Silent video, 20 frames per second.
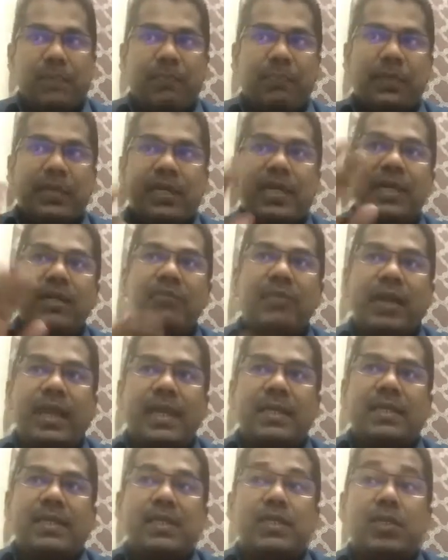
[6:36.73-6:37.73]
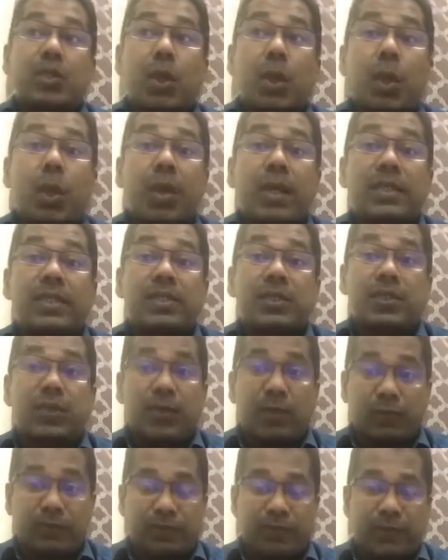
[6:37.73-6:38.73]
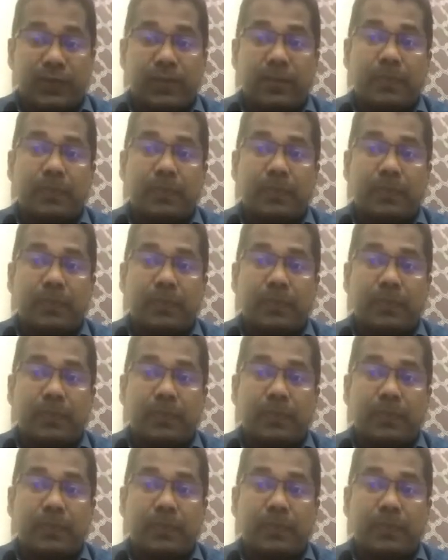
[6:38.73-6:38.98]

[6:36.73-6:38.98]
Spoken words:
Third variety is slow and soft.